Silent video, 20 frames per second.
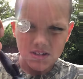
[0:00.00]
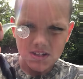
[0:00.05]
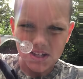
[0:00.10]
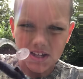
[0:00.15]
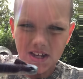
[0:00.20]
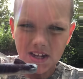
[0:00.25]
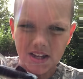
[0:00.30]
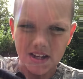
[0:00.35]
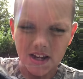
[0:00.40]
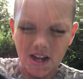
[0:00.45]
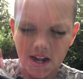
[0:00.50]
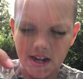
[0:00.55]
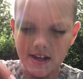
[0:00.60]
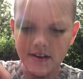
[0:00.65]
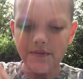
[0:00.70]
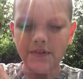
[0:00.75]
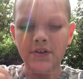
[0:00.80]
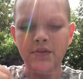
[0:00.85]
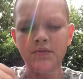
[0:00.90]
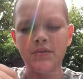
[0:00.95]
And I
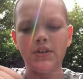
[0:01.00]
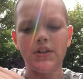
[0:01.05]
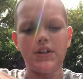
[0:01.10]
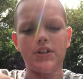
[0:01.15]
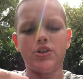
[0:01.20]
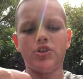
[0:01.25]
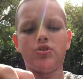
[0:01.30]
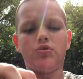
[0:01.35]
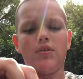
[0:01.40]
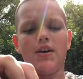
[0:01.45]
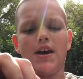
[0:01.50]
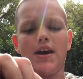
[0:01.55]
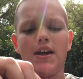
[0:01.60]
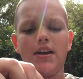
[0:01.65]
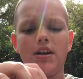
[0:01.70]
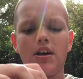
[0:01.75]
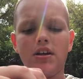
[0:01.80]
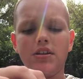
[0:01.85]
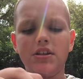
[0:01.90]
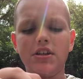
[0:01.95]
haven't really
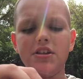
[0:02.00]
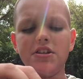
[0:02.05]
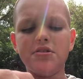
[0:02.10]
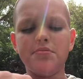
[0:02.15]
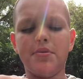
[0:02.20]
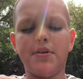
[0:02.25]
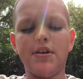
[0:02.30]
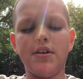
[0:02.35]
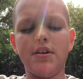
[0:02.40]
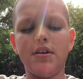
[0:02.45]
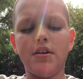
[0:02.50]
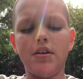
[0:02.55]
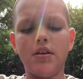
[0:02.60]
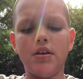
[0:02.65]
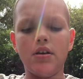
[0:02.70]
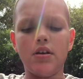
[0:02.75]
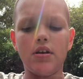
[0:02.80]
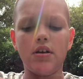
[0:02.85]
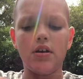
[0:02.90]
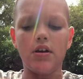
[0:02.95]
tried on these, but
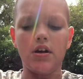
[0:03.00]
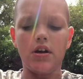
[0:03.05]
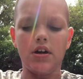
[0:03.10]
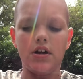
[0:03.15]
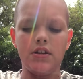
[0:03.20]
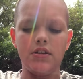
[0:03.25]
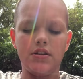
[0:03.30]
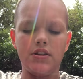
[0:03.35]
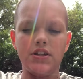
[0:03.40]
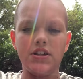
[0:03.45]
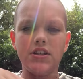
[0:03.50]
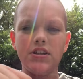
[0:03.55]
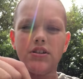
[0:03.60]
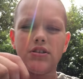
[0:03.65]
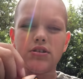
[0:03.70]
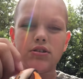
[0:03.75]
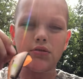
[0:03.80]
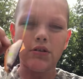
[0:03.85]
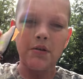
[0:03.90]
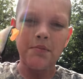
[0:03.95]
on
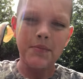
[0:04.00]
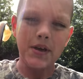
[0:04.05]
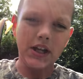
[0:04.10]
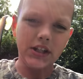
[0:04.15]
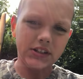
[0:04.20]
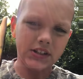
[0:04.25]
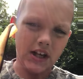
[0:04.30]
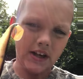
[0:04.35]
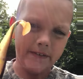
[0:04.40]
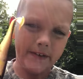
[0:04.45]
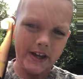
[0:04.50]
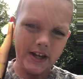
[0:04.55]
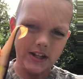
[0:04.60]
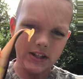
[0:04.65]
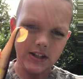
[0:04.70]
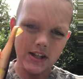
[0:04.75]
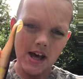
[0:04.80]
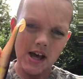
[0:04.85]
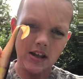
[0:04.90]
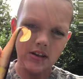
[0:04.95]
these swim baits I've had a
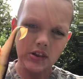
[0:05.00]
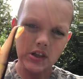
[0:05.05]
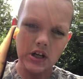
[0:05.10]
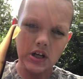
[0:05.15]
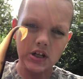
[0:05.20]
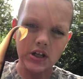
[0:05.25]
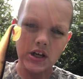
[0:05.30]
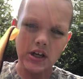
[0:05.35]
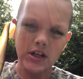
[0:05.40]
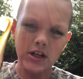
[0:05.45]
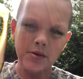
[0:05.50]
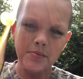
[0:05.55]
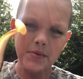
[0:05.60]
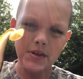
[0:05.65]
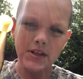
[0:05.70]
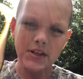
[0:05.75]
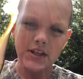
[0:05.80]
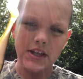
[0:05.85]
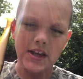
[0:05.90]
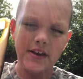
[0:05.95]
lot of luck on them,
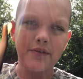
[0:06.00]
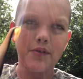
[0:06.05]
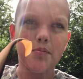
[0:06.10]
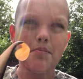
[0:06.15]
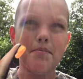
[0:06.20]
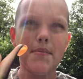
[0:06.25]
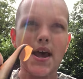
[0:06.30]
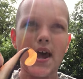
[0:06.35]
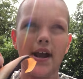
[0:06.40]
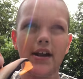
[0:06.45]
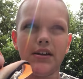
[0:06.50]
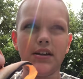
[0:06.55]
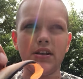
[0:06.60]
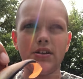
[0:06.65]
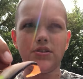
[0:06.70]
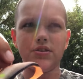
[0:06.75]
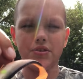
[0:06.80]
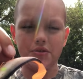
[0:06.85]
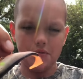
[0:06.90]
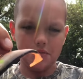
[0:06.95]
and they have a magnet
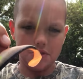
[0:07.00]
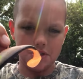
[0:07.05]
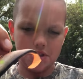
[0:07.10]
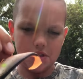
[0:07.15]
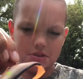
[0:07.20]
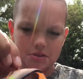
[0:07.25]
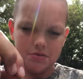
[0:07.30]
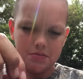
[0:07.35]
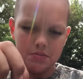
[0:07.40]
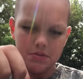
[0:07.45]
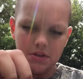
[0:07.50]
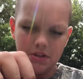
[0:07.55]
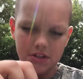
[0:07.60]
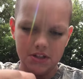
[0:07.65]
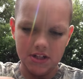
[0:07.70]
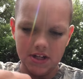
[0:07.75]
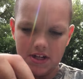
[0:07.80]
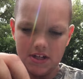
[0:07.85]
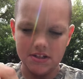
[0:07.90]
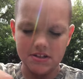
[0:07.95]
too, which is really
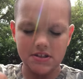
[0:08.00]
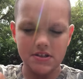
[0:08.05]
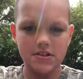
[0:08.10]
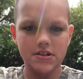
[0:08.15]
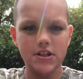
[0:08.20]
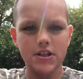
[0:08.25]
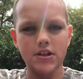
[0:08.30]
nice.